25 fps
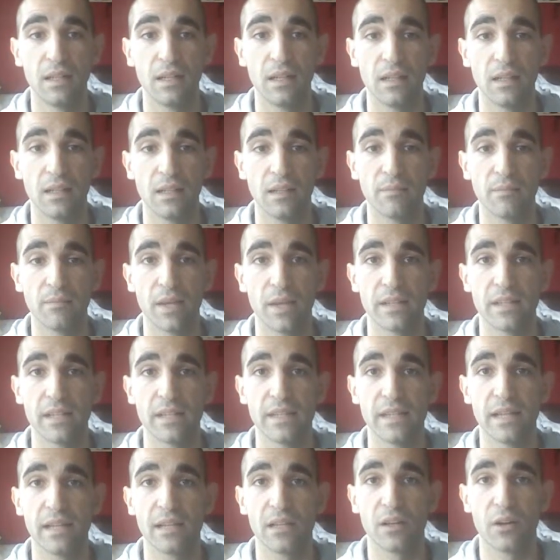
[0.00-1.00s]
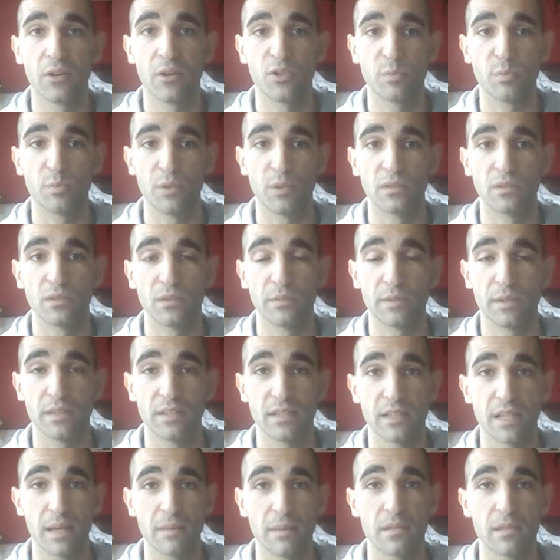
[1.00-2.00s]
And then their large box, which
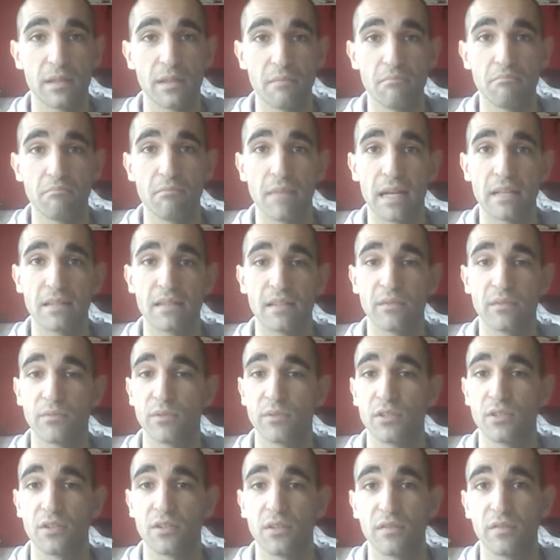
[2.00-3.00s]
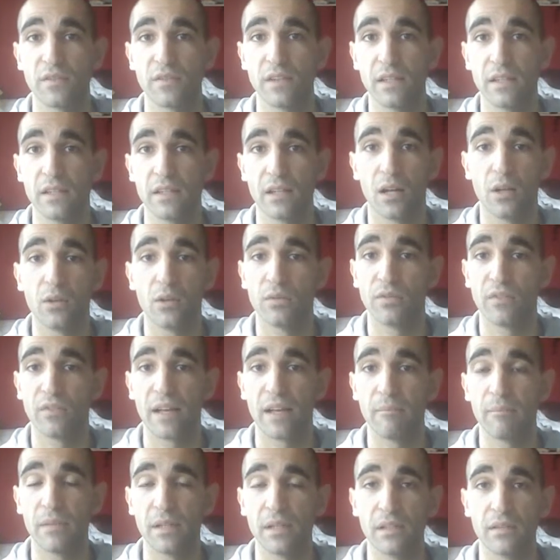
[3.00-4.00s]
is absolutely massive, which could feed a whole
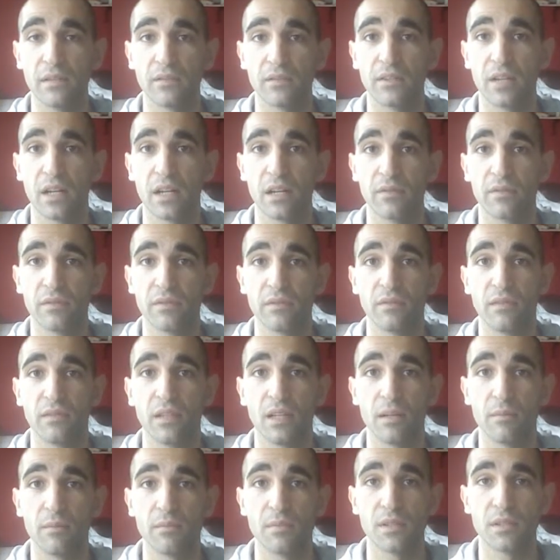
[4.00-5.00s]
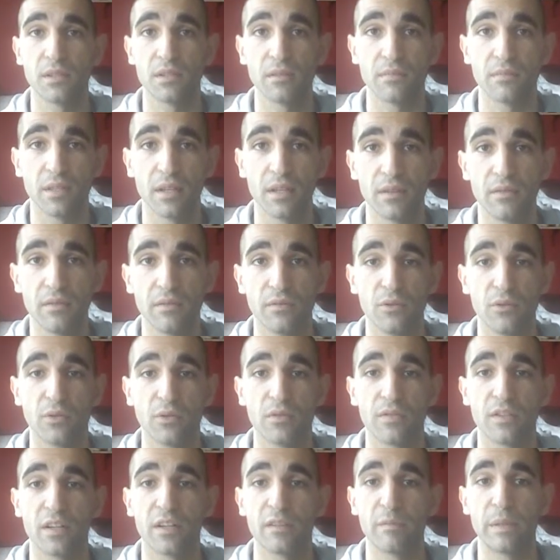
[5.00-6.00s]
family of kind of up to 4 or
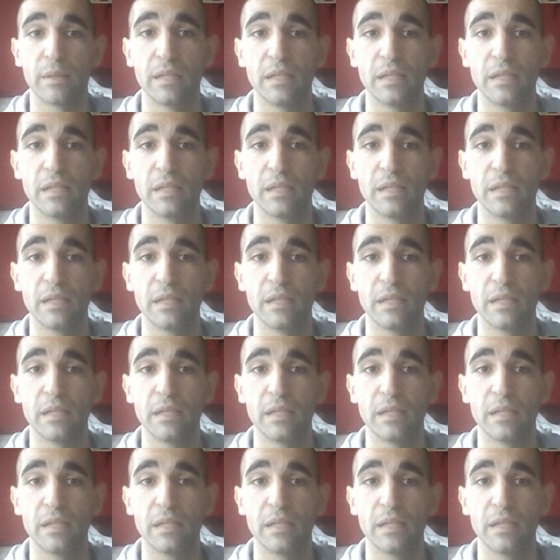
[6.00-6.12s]
5